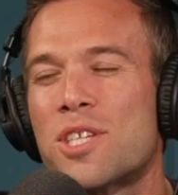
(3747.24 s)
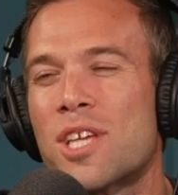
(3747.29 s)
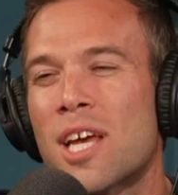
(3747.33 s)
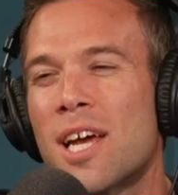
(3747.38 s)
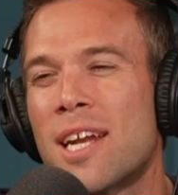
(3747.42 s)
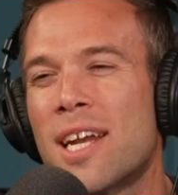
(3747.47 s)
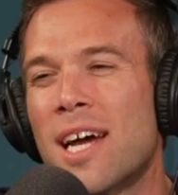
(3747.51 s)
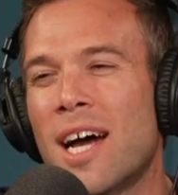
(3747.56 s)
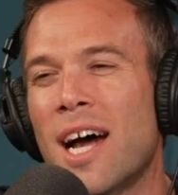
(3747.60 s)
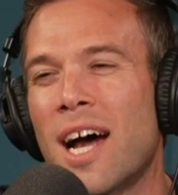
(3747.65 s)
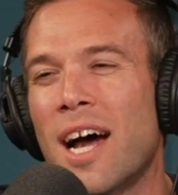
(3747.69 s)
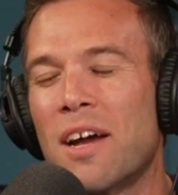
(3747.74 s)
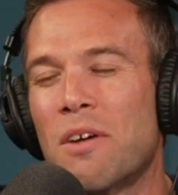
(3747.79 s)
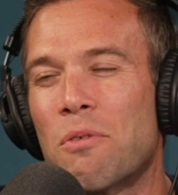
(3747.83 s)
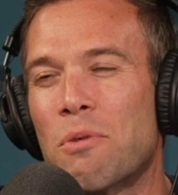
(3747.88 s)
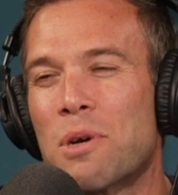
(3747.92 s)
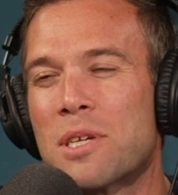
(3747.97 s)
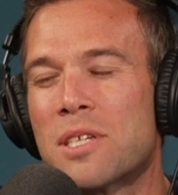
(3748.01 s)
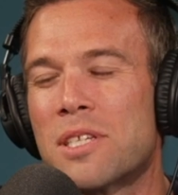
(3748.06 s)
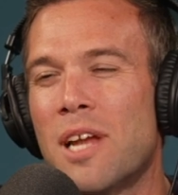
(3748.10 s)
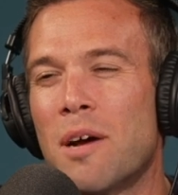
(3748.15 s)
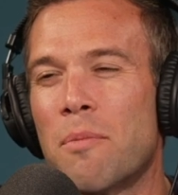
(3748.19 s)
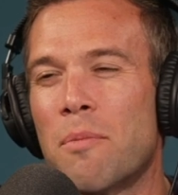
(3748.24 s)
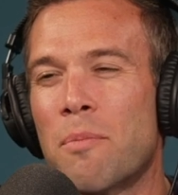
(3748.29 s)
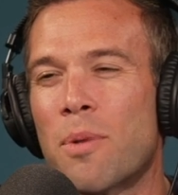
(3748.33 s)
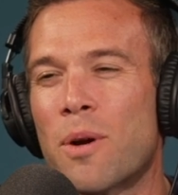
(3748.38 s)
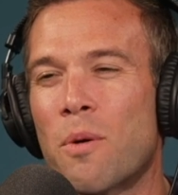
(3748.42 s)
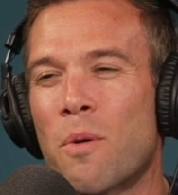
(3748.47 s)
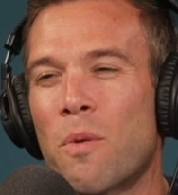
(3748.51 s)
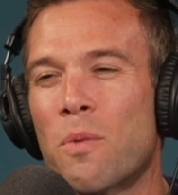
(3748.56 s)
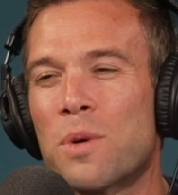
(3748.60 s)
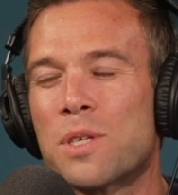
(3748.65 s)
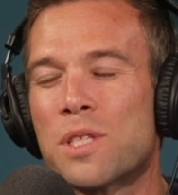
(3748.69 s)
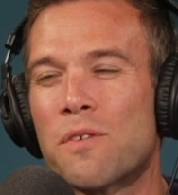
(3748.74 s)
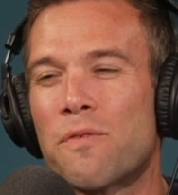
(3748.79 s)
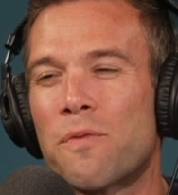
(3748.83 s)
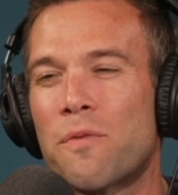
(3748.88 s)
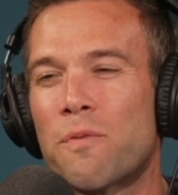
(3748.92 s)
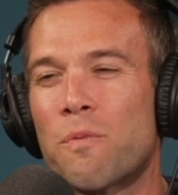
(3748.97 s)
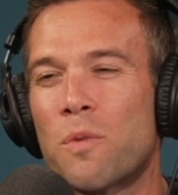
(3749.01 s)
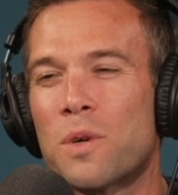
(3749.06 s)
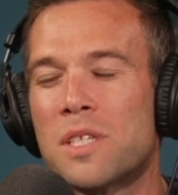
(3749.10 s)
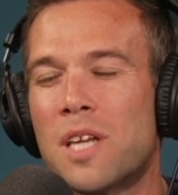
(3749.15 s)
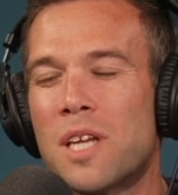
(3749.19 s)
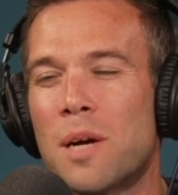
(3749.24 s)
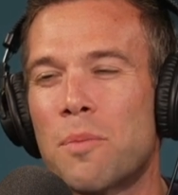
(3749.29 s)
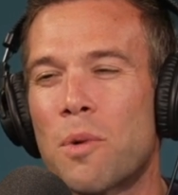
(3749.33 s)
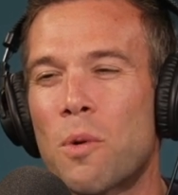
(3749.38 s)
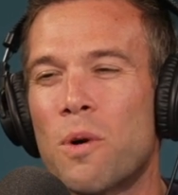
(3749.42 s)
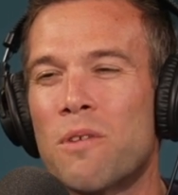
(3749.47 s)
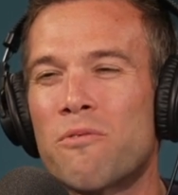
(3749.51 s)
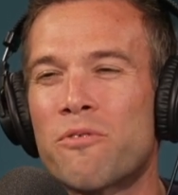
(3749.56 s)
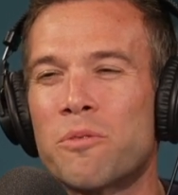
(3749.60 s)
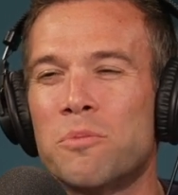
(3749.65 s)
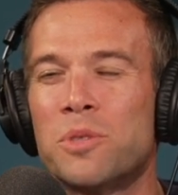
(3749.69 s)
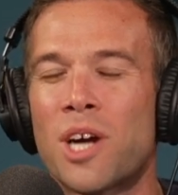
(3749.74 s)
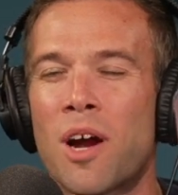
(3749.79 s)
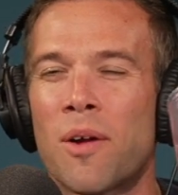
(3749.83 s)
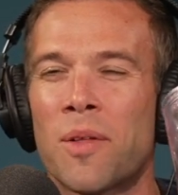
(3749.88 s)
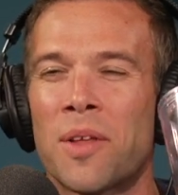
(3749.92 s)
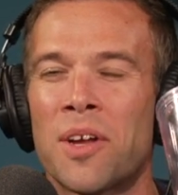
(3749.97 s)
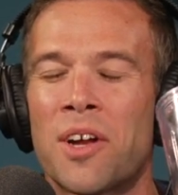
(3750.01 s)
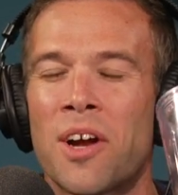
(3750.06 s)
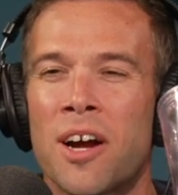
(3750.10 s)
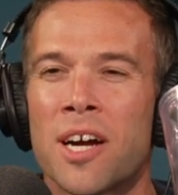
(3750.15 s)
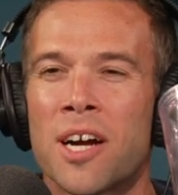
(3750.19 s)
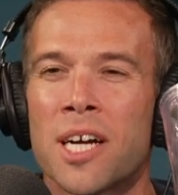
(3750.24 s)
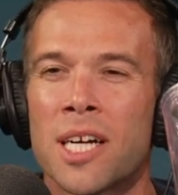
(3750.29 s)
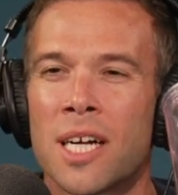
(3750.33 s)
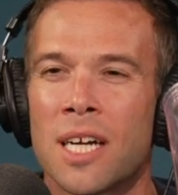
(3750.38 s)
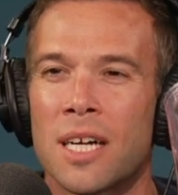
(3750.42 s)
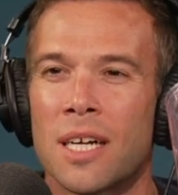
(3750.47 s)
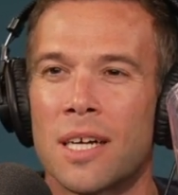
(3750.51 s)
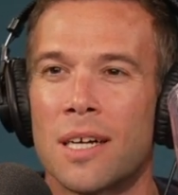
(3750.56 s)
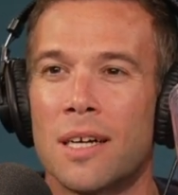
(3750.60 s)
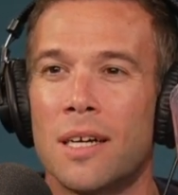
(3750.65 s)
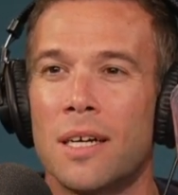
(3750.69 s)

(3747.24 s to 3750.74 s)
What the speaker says: said was number one from Charlie Kirk?